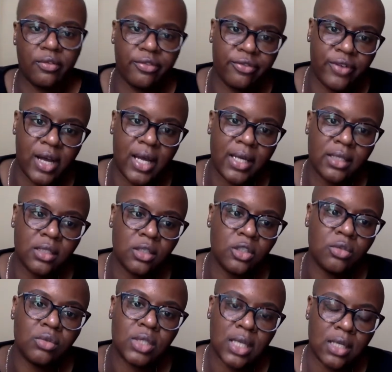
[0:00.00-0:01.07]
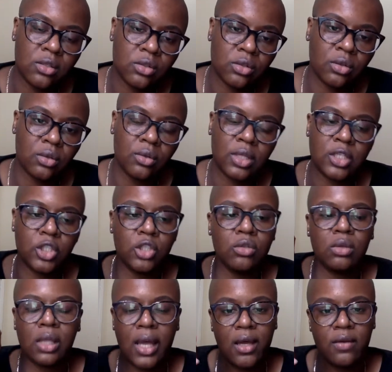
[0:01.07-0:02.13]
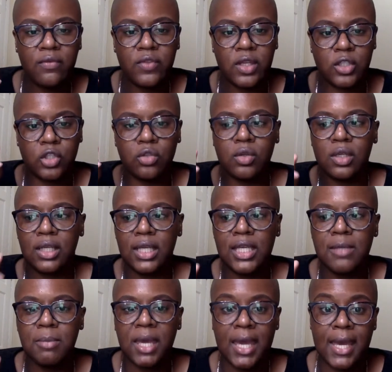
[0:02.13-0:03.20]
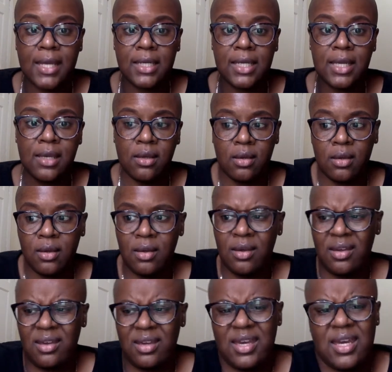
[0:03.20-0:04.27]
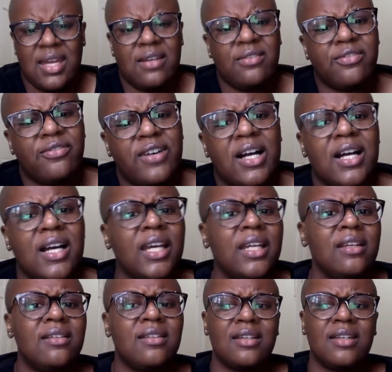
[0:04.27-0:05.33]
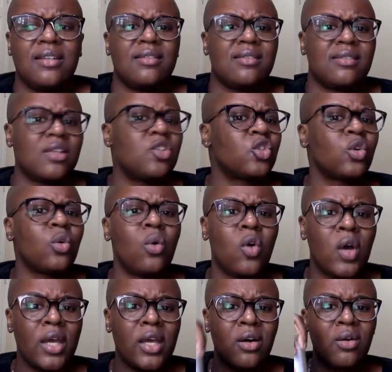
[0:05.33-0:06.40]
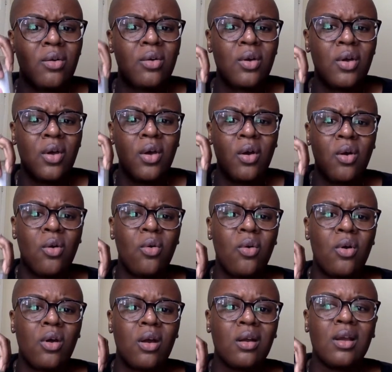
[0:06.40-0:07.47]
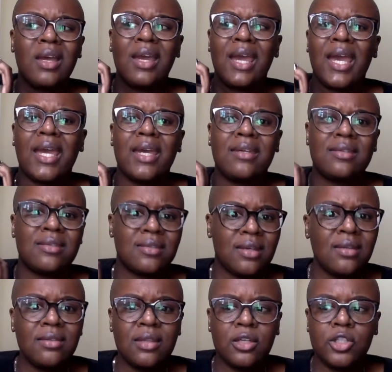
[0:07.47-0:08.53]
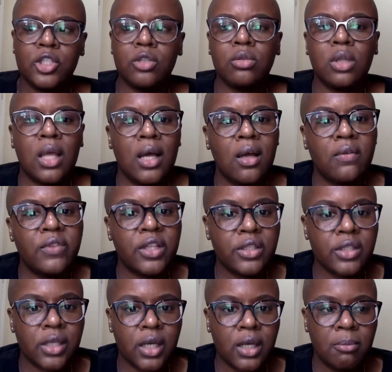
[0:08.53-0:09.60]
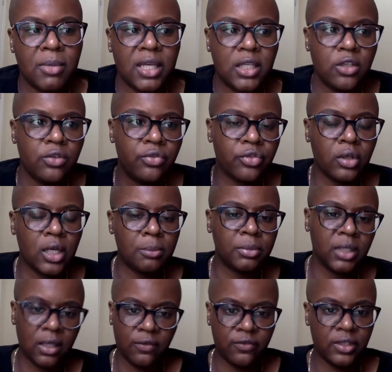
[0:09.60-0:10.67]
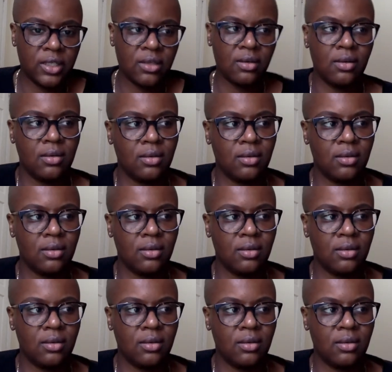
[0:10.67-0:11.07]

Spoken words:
Find a utensil that you love, that you can keep handy, and find an essential oil or a scent that you love that's going to make you feel uplifted,